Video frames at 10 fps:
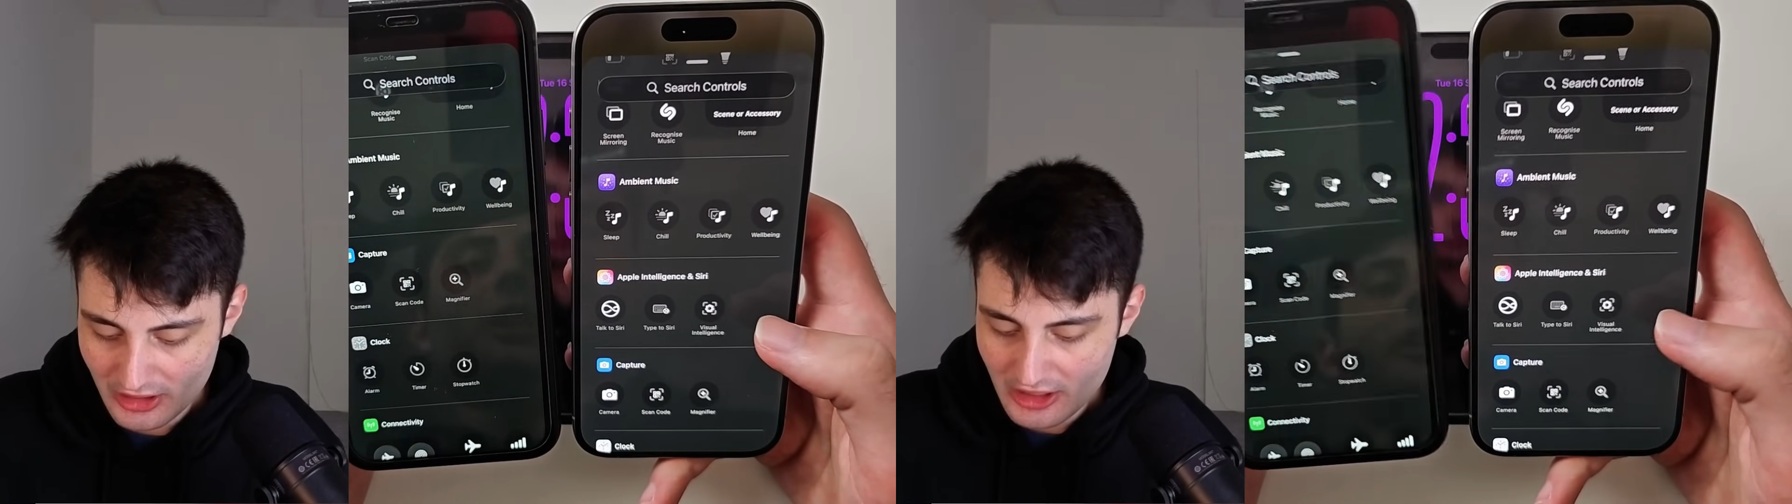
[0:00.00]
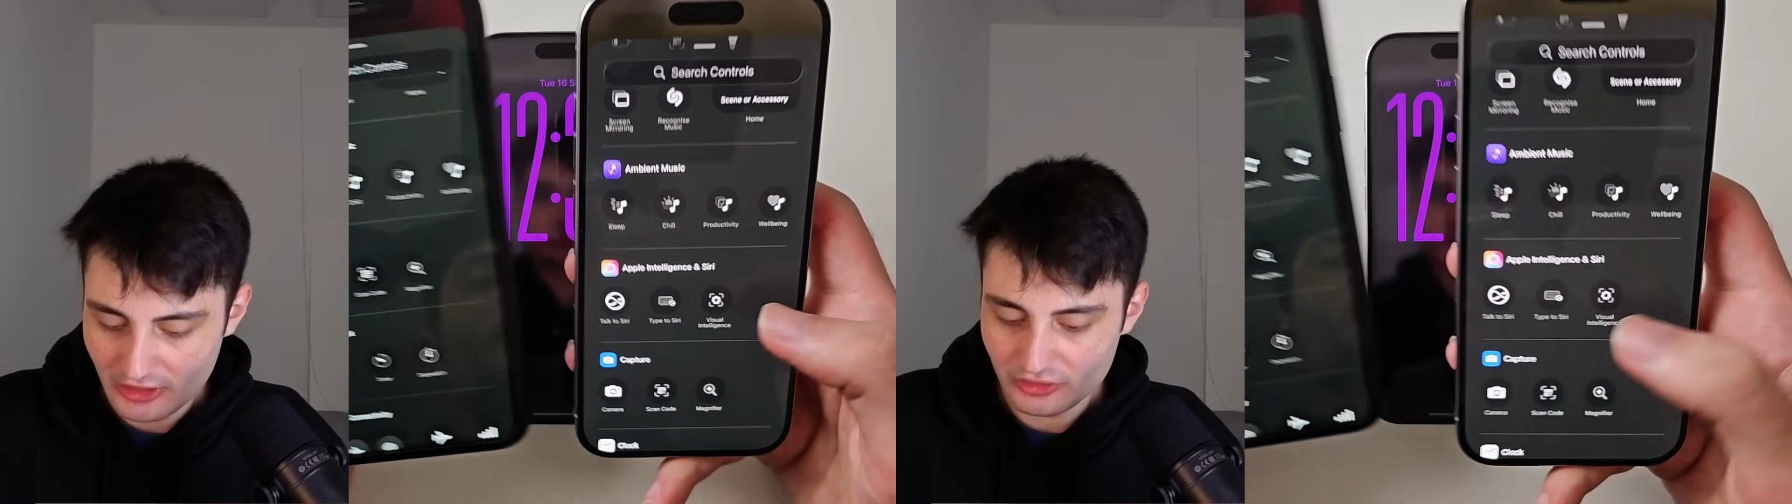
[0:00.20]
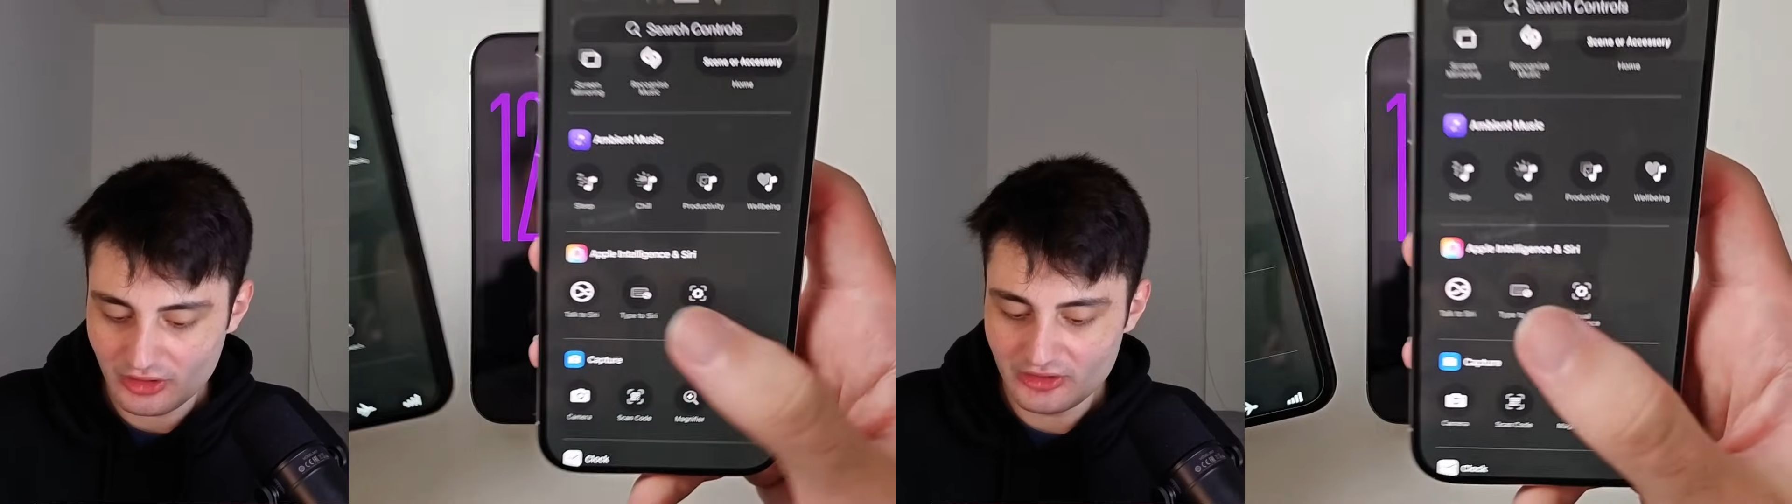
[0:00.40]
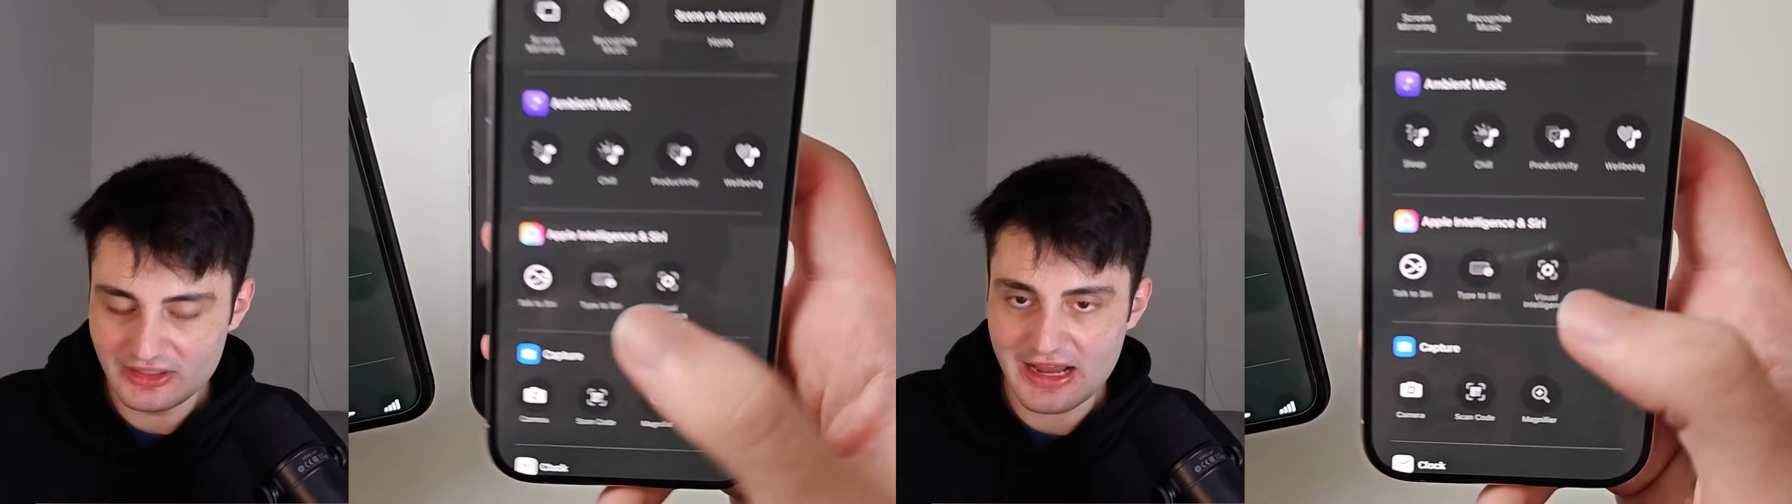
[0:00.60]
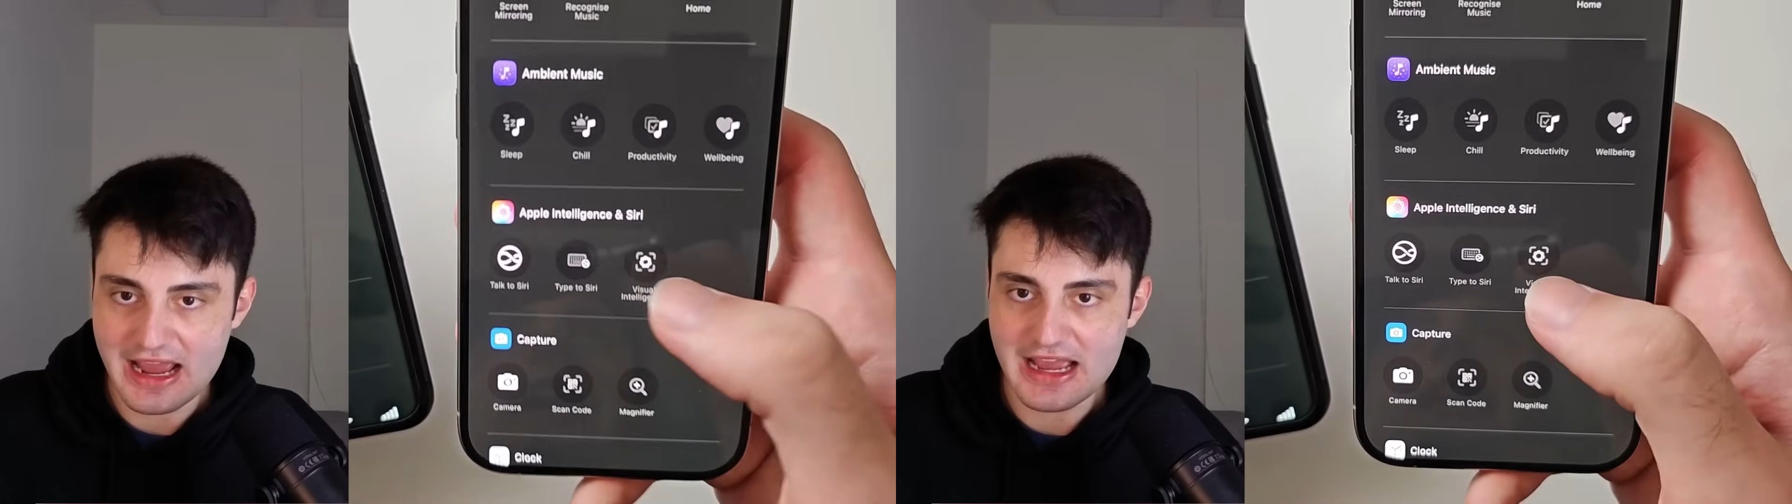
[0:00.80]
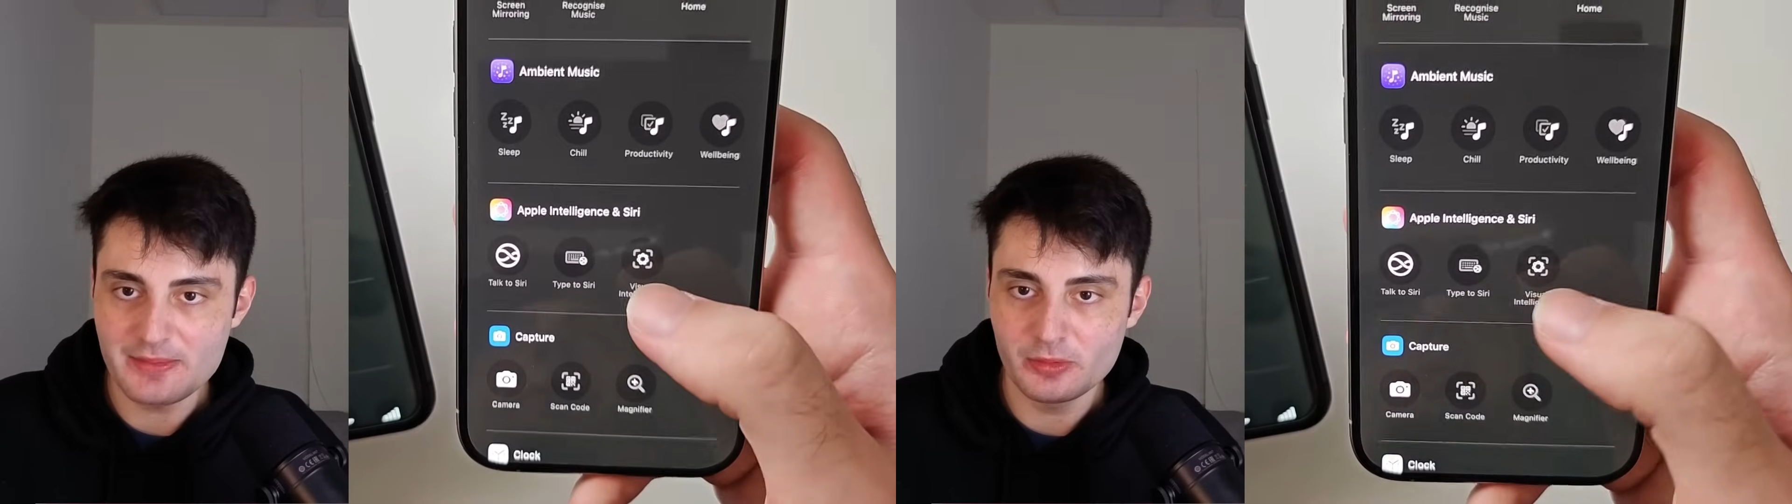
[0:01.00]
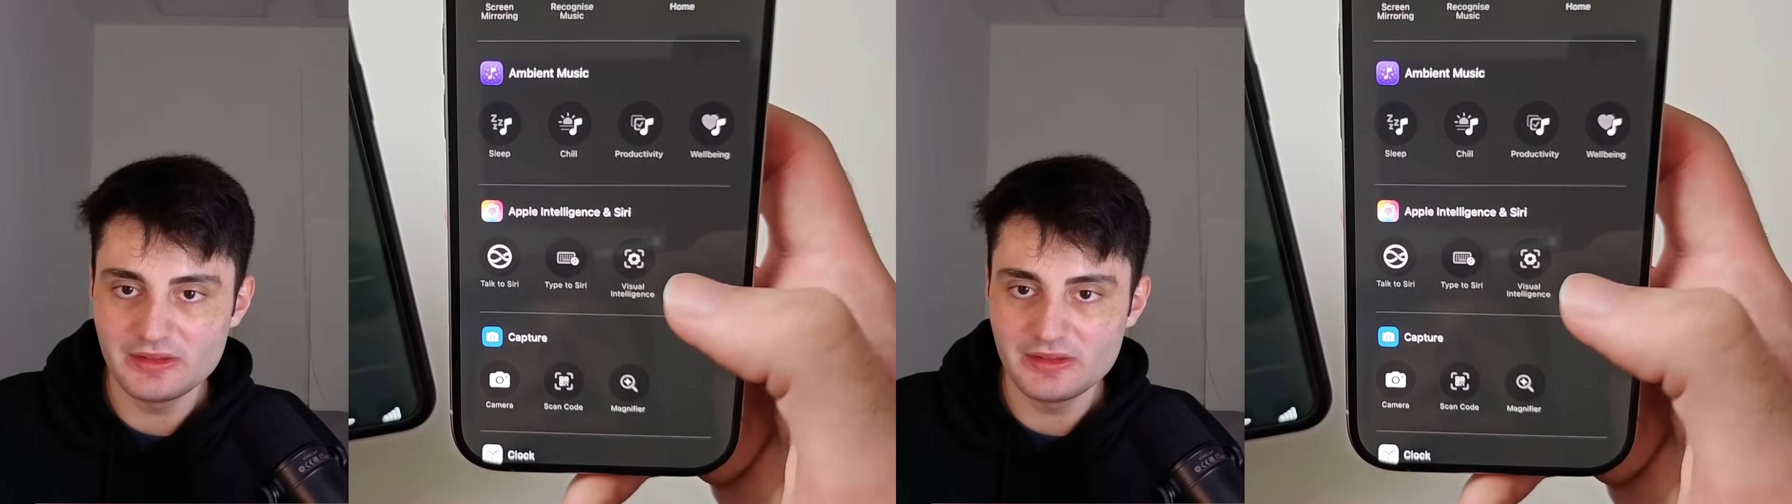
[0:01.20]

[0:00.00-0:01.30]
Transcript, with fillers: So you see Apple